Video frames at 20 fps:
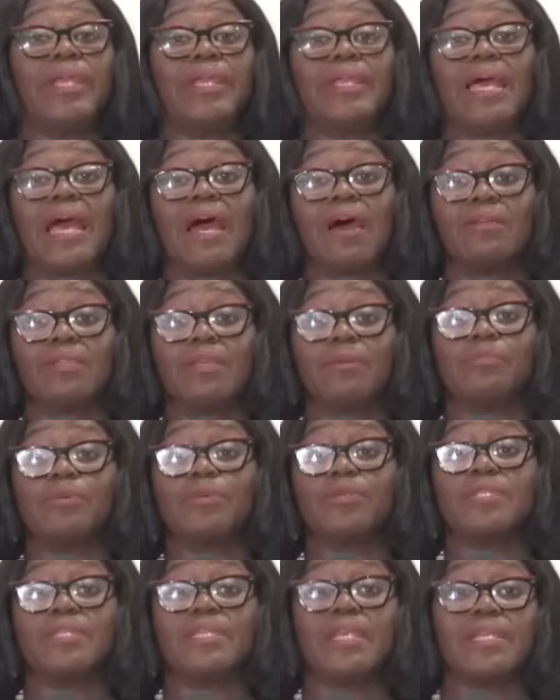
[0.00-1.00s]
knowing how the
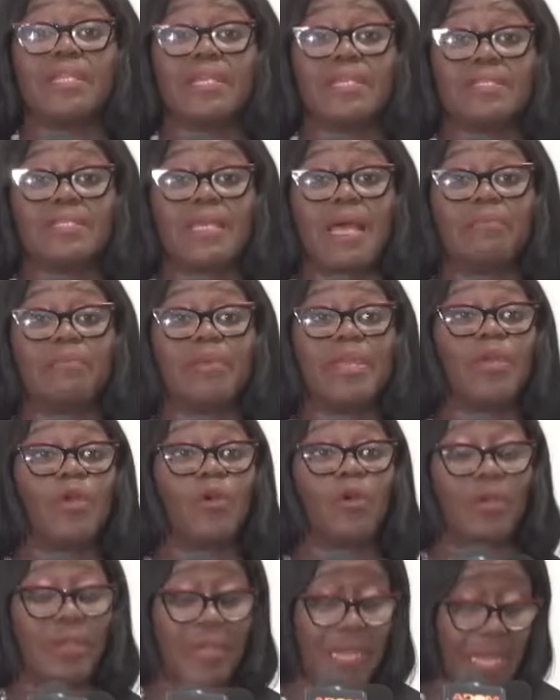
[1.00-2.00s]
proceedings are being